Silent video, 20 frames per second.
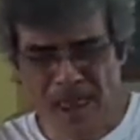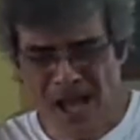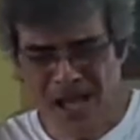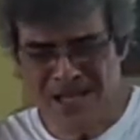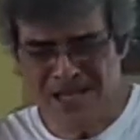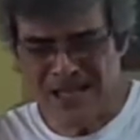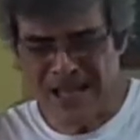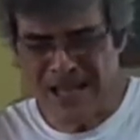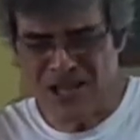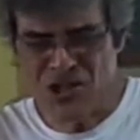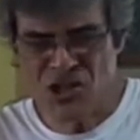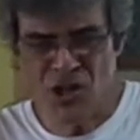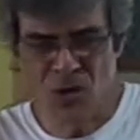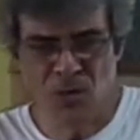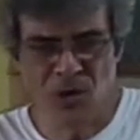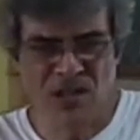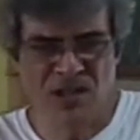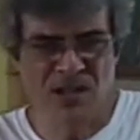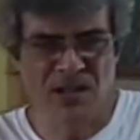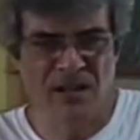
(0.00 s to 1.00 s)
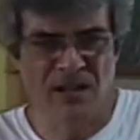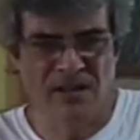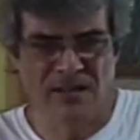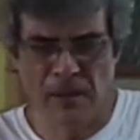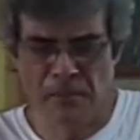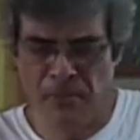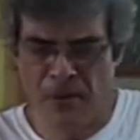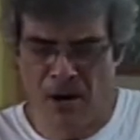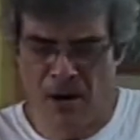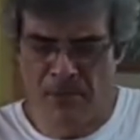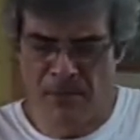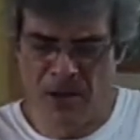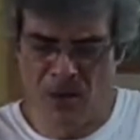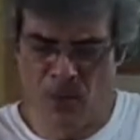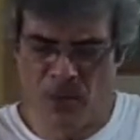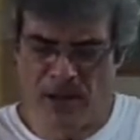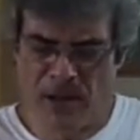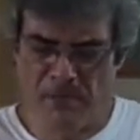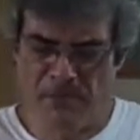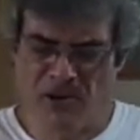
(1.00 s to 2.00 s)
It's like she was in an
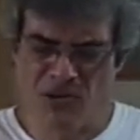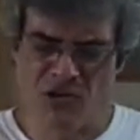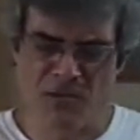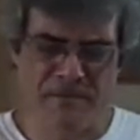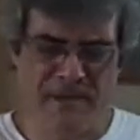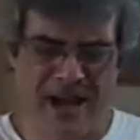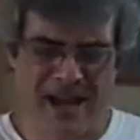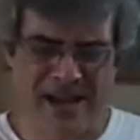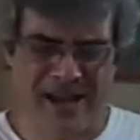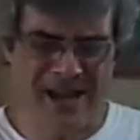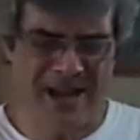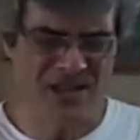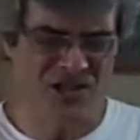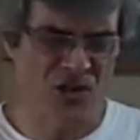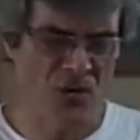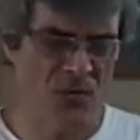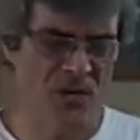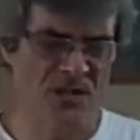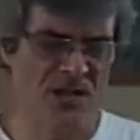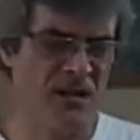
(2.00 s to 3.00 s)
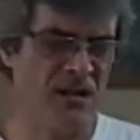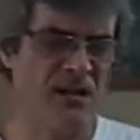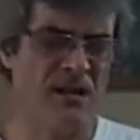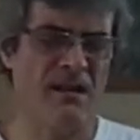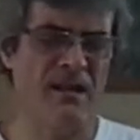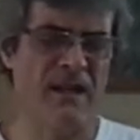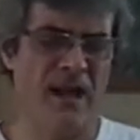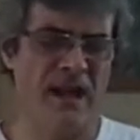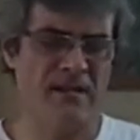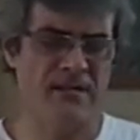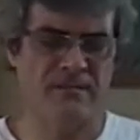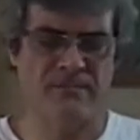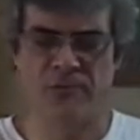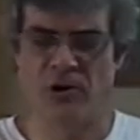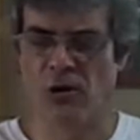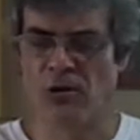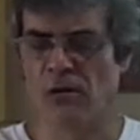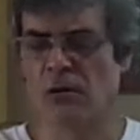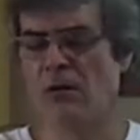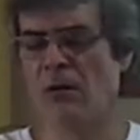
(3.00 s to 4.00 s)
apartment with a bunch of bad guys. She was kicking ass
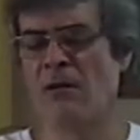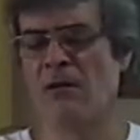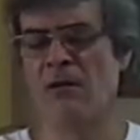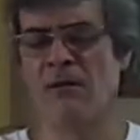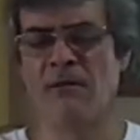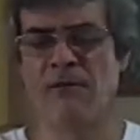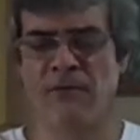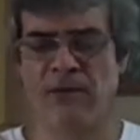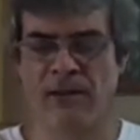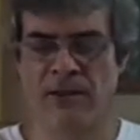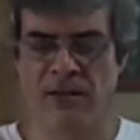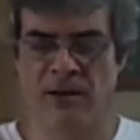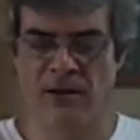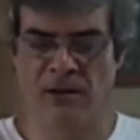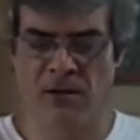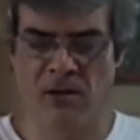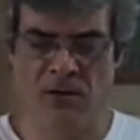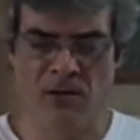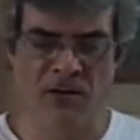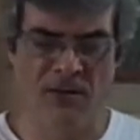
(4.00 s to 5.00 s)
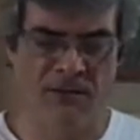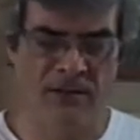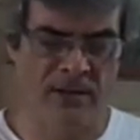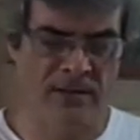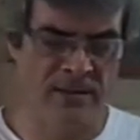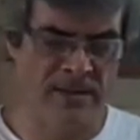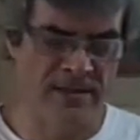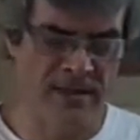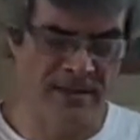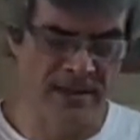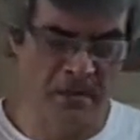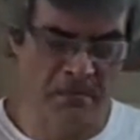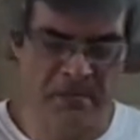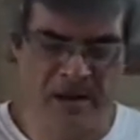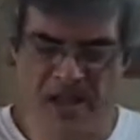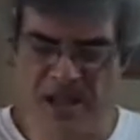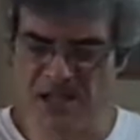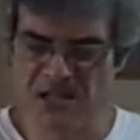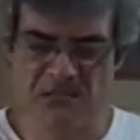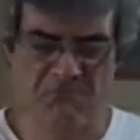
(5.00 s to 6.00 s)
all over, the, all over the
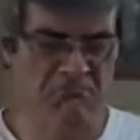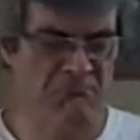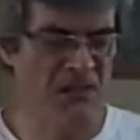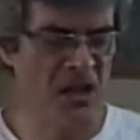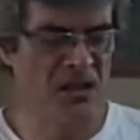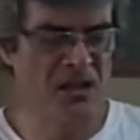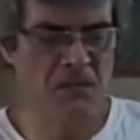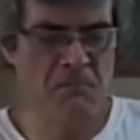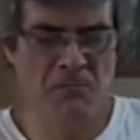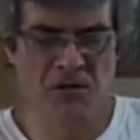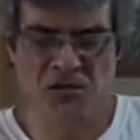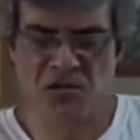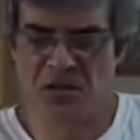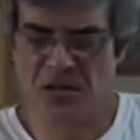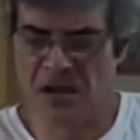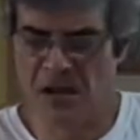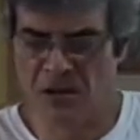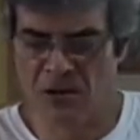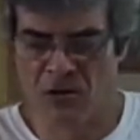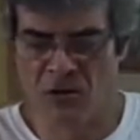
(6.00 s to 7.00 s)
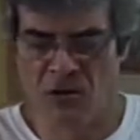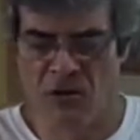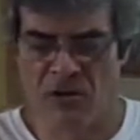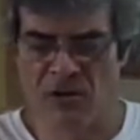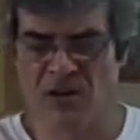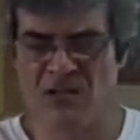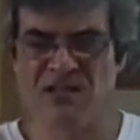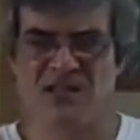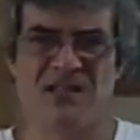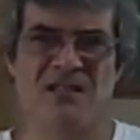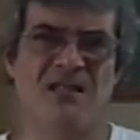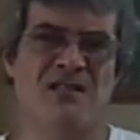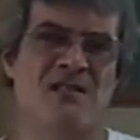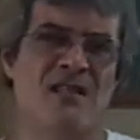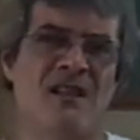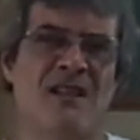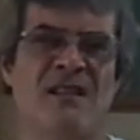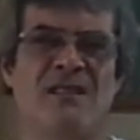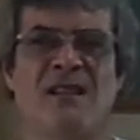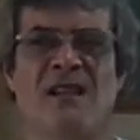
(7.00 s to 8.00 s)
place. Nothing much there going on. This
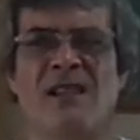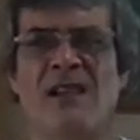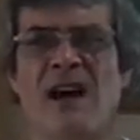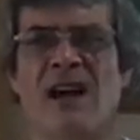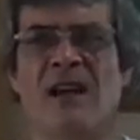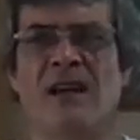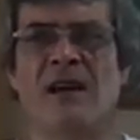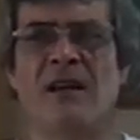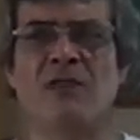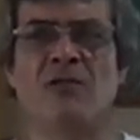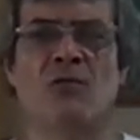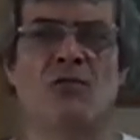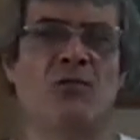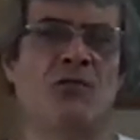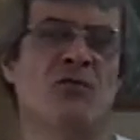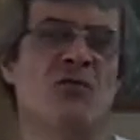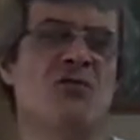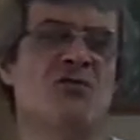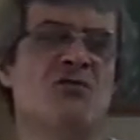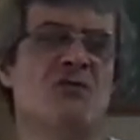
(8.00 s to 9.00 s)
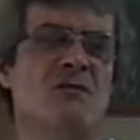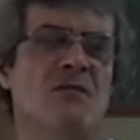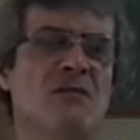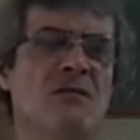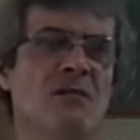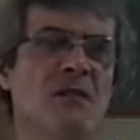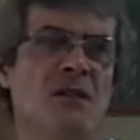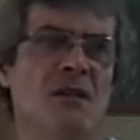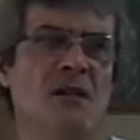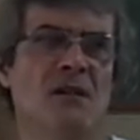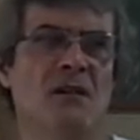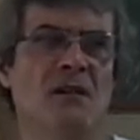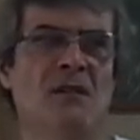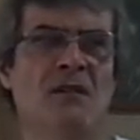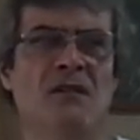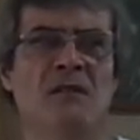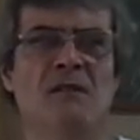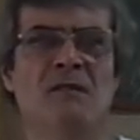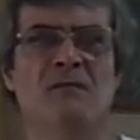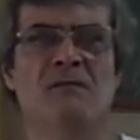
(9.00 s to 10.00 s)
is kind of like an introduction,
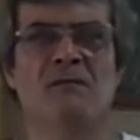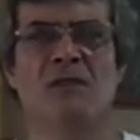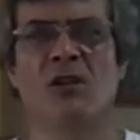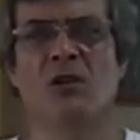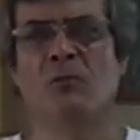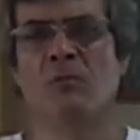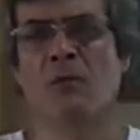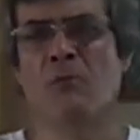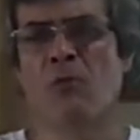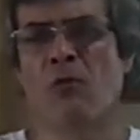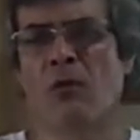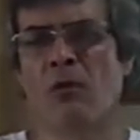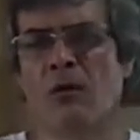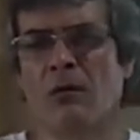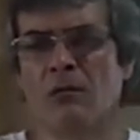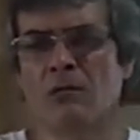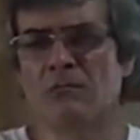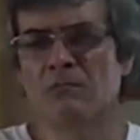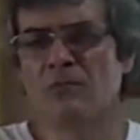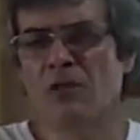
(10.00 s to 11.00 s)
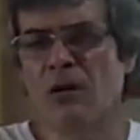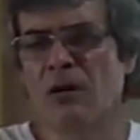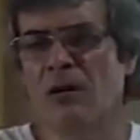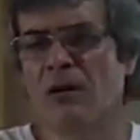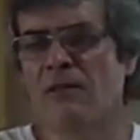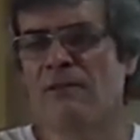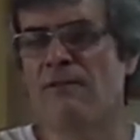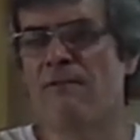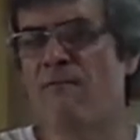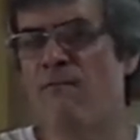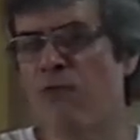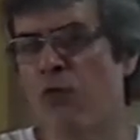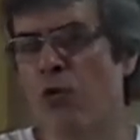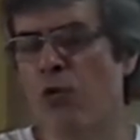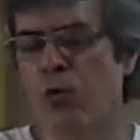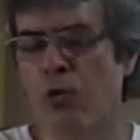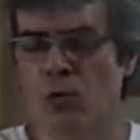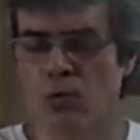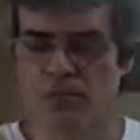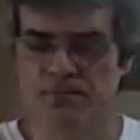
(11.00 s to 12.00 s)
a little bit more of voodoo.